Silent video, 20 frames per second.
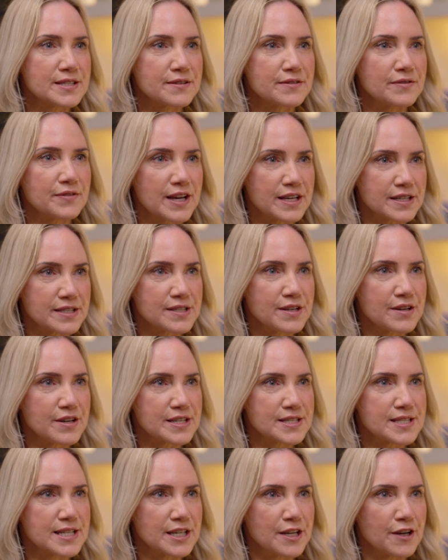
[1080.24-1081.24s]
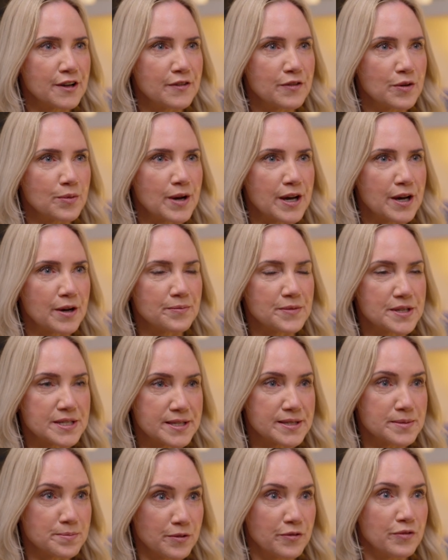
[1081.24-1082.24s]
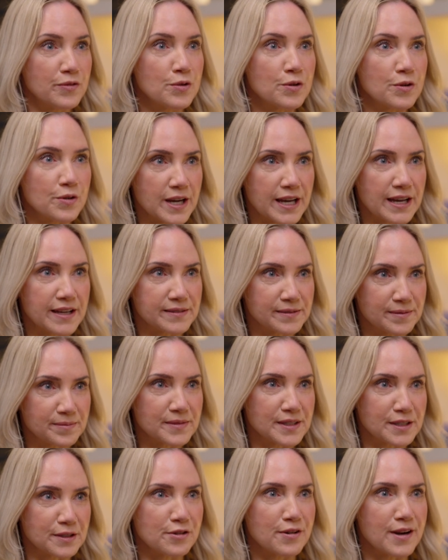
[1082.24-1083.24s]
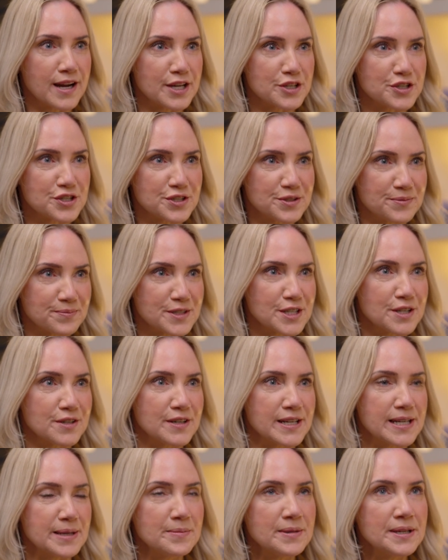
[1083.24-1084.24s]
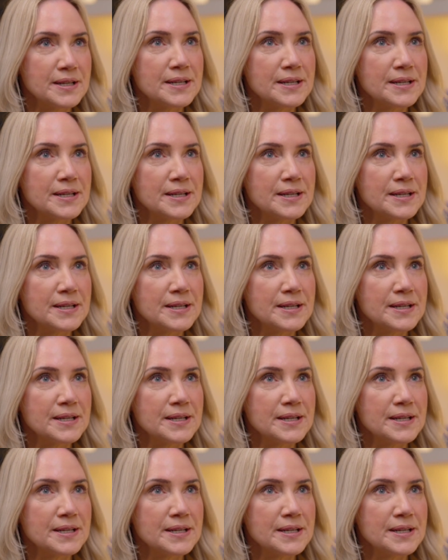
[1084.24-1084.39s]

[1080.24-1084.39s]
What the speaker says: of anxiety and overwhelm. This is before I had the crash time.